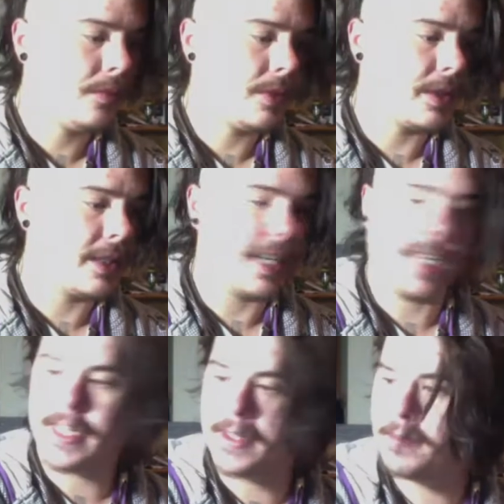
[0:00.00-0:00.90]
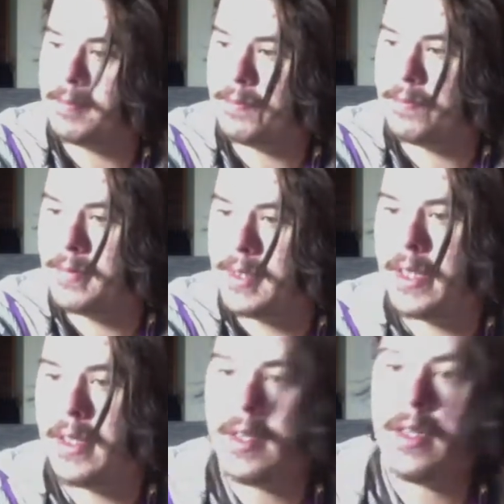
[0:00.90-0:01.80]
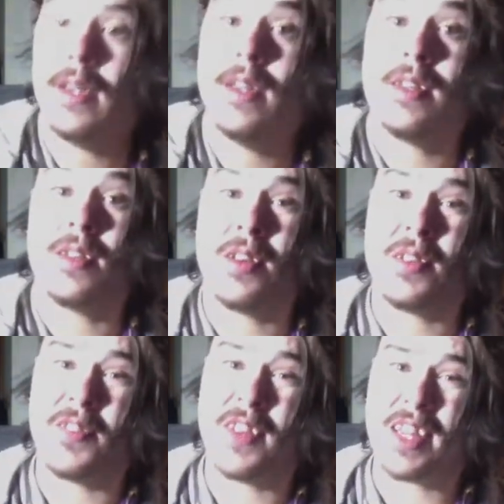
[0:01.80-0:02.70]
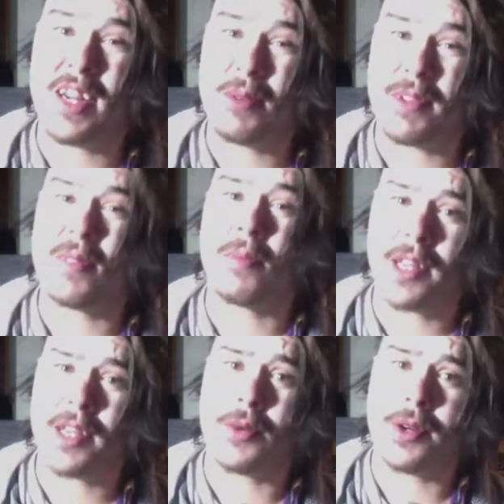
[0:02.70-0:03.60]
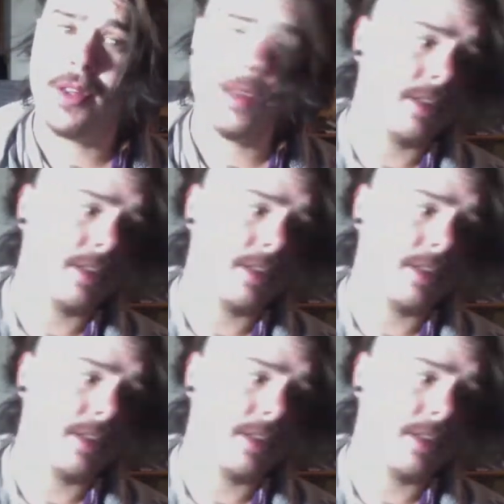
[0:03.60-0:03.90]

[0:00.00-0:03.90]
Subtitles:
Okay. Time to fill it up with some liquid.